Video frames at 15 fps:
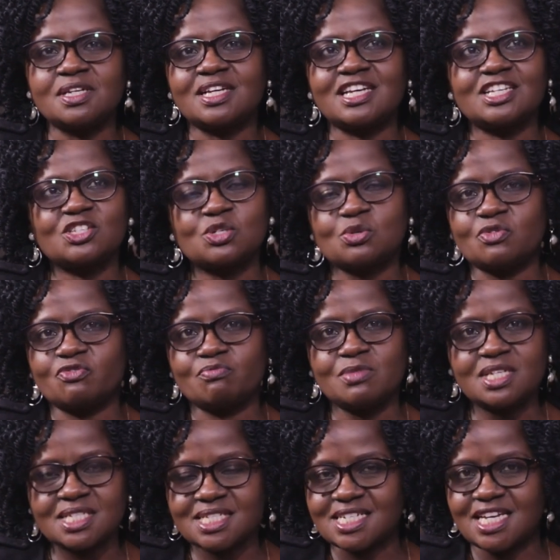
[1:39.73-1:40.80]
In case you've
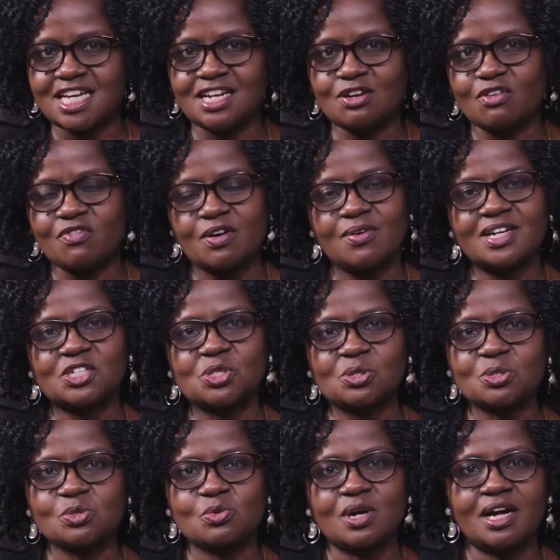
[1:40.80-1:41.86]
missed any of our
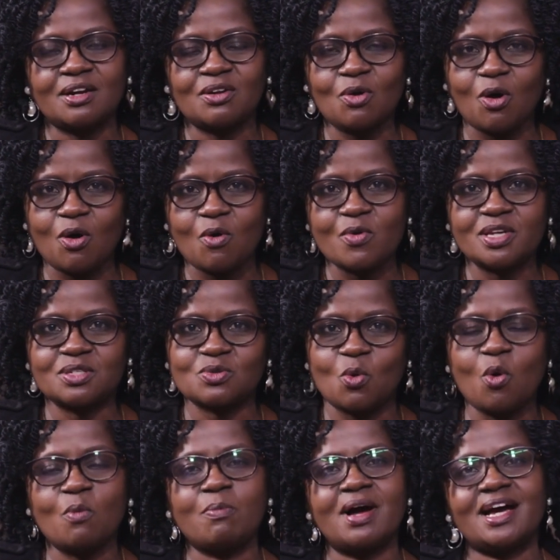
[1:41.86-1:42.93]
shows, you can always
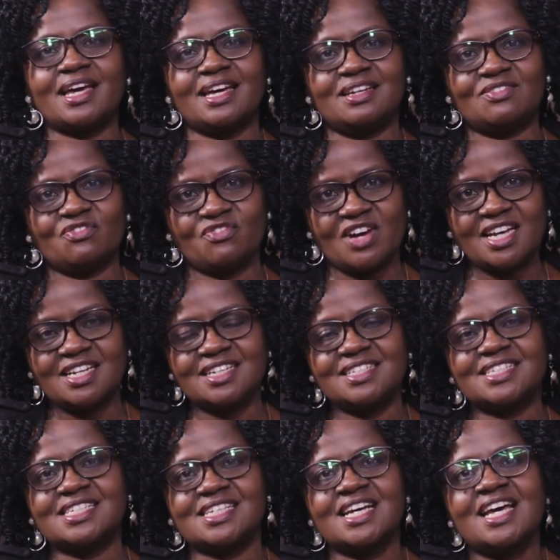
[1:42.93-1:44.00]
go back and find
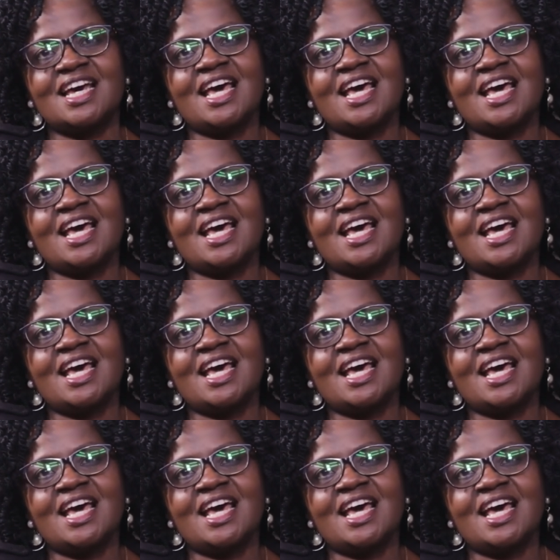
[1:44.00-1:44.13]
it.